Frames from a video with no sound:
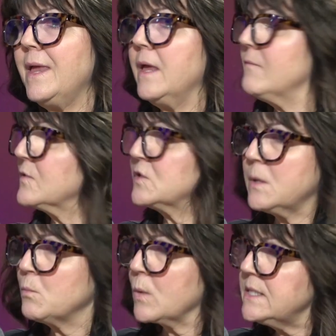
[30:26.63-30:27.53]
for
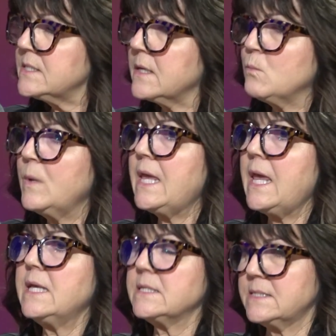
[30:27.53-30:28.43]
some reason we
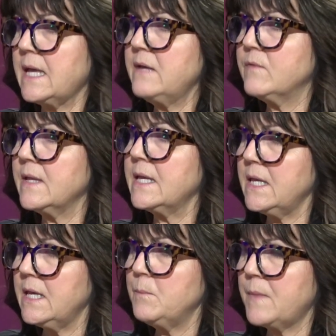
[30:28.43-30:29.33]
can't safely
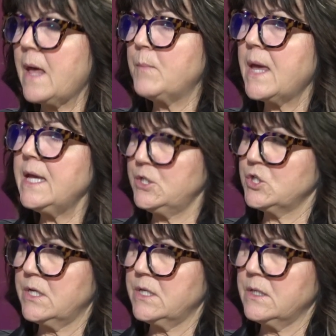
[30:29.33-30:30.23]
keep that
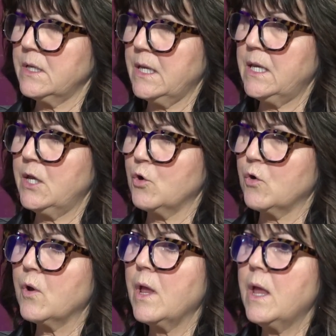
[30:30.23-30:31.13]
patient
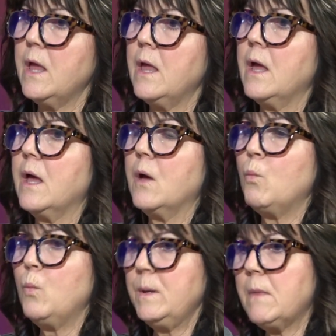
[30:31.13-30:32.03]
here,
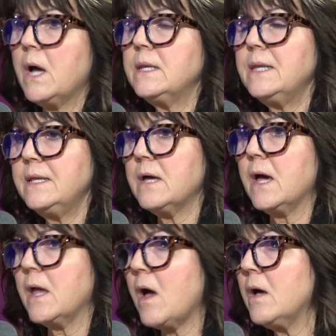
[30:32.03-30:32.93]
we might need
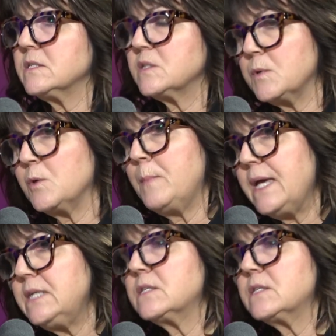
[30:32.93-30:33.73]
a hospital-based